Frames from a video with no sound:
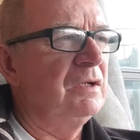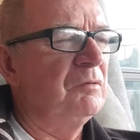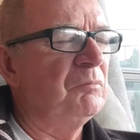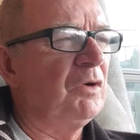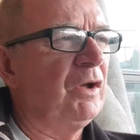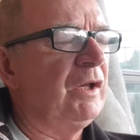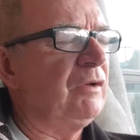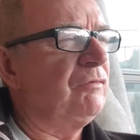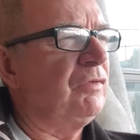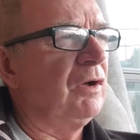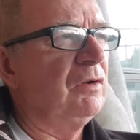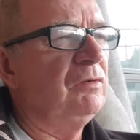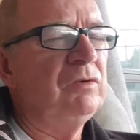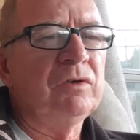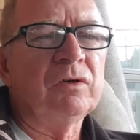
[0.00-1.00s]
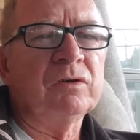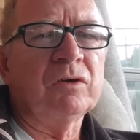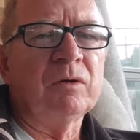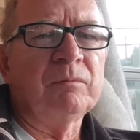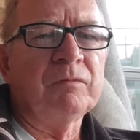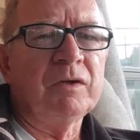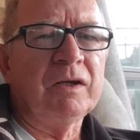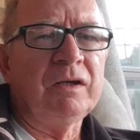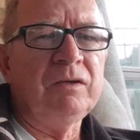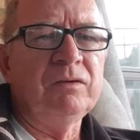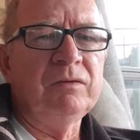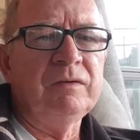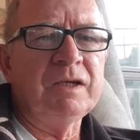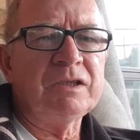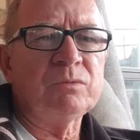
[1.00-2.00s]
mynetphone.com.au.
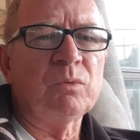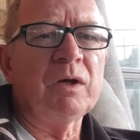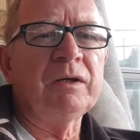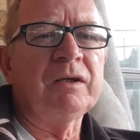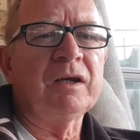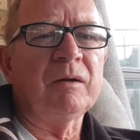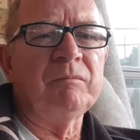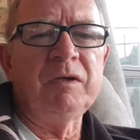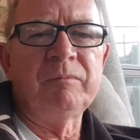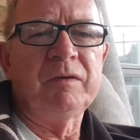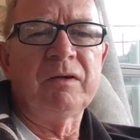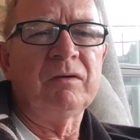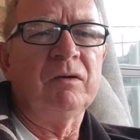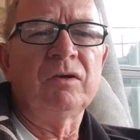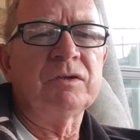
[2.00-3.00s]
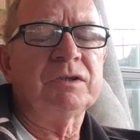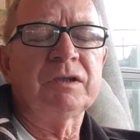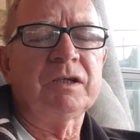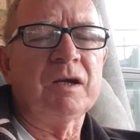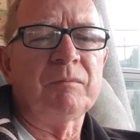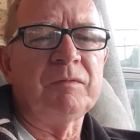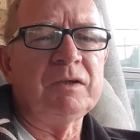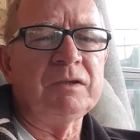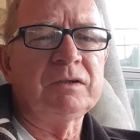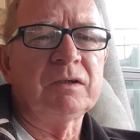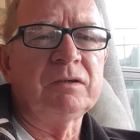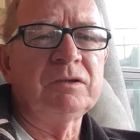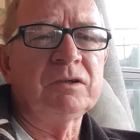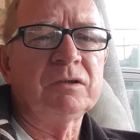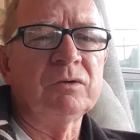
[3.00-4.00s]
That's one company, but there are lots of companies. So
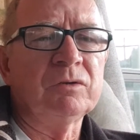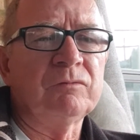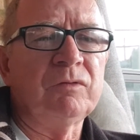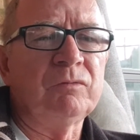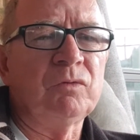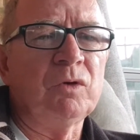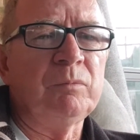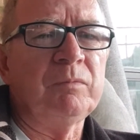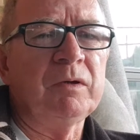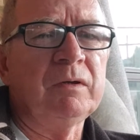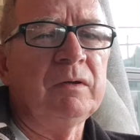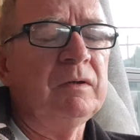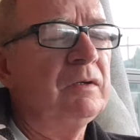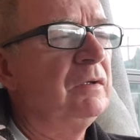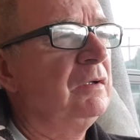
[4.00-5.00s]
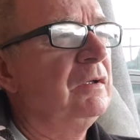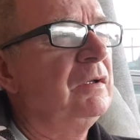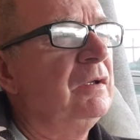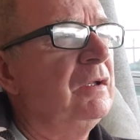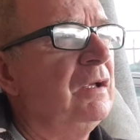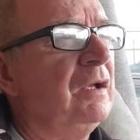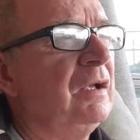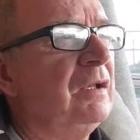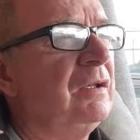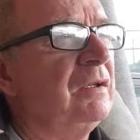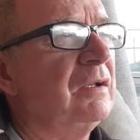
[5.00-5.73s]
just look for VoIP and